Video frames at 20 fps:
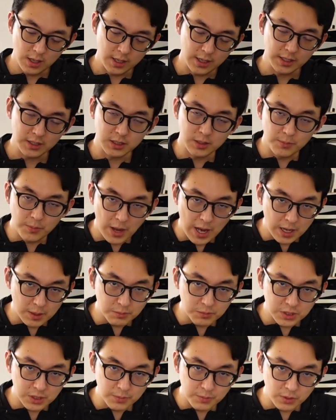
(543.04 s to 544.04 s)
against the bottom
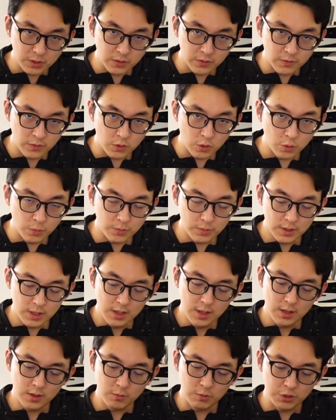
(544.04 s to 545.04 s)
zipper
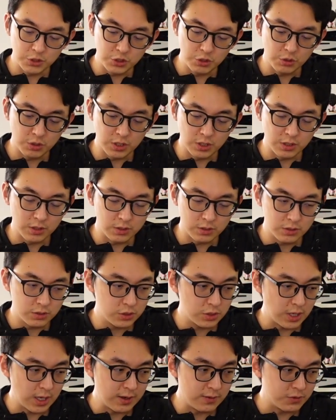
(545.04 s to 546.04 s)
which you can
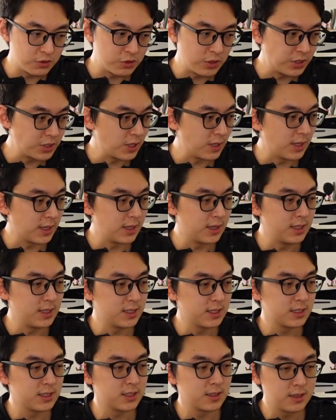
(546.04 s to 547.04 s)
kind of stretch out like
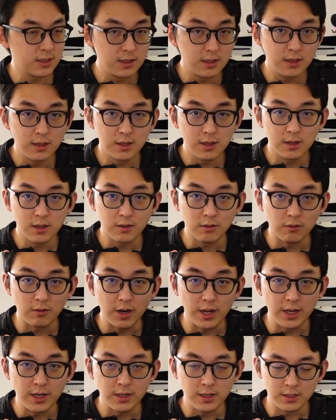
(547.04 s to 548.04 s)
this,
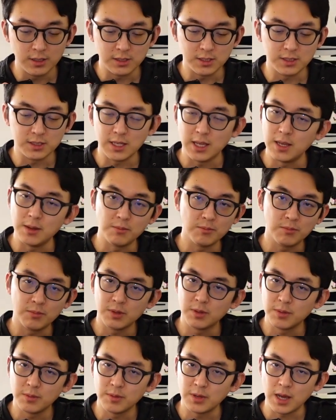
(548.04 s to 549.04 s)
right? It's the same
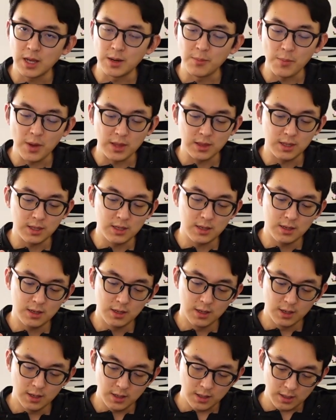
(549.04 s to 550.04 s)
kind of method.
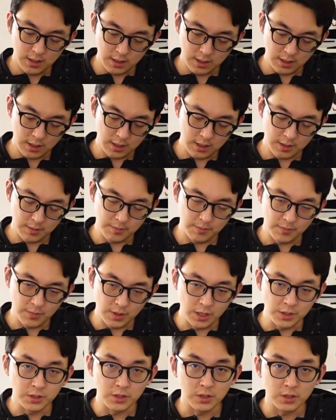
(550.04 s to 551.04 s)

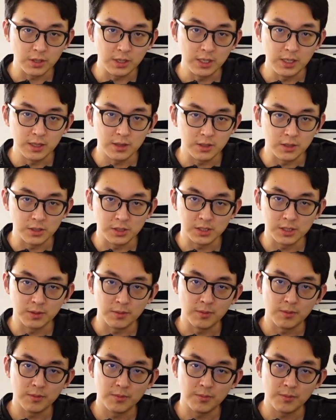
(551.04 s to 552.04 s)
Underneath there's
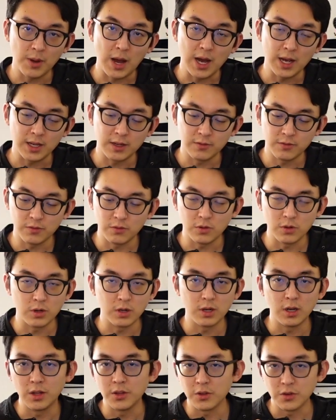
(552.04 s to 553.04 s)
a pocket for
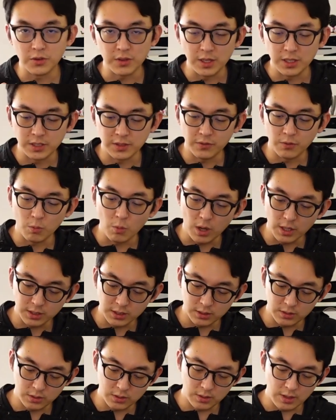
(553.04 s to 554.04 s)
other things if you
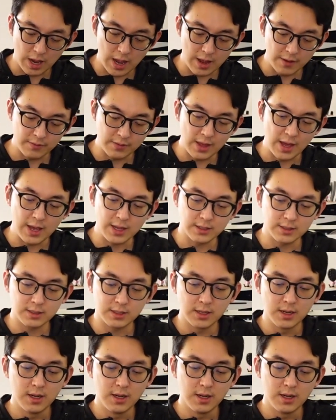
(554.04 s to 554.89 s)
wanted to have that,